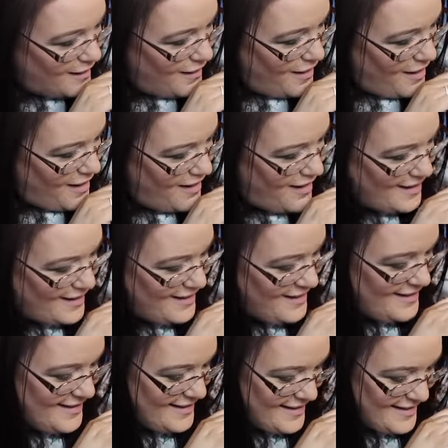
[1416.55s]
Oh,
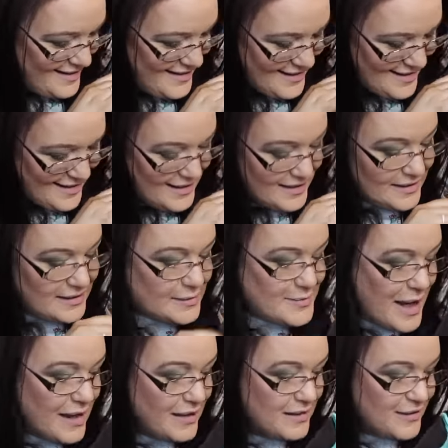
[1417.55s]

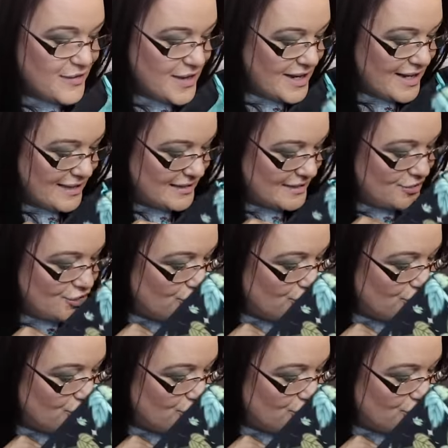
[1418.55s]
smells funny because it's